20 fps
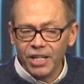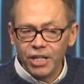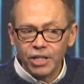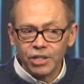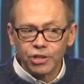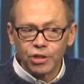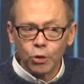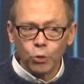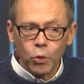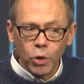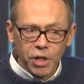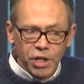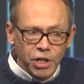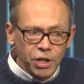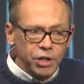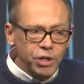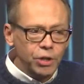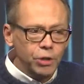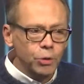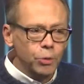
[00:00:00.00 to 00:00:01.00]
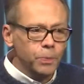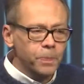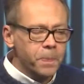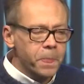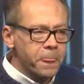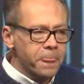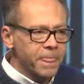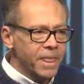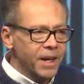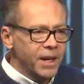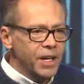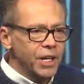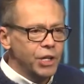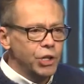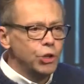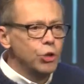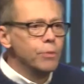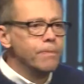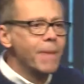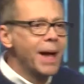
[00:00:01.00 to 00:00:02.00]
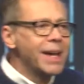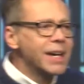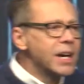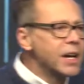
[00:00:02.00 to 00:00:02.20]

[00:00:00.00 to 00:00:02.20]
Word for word: So what do you do? You make